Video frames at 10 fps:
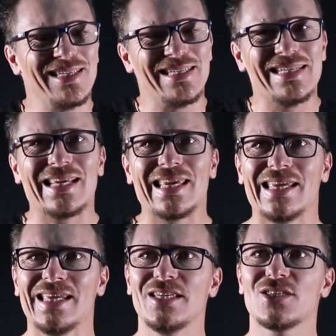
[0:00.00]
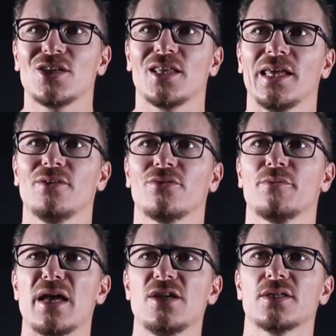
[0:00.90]
dig into the
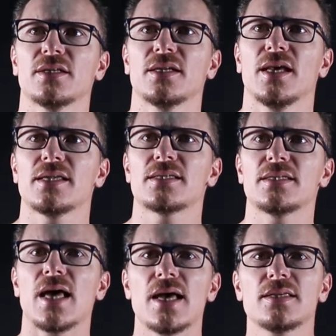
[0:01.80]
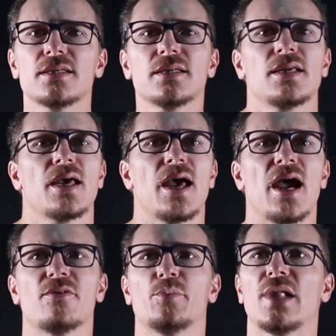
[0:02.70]
information and start to
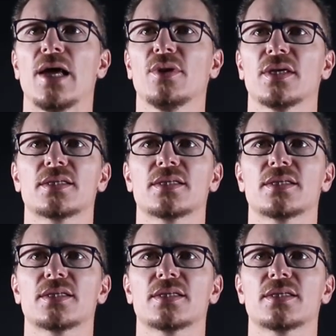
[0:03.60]
have a play with it,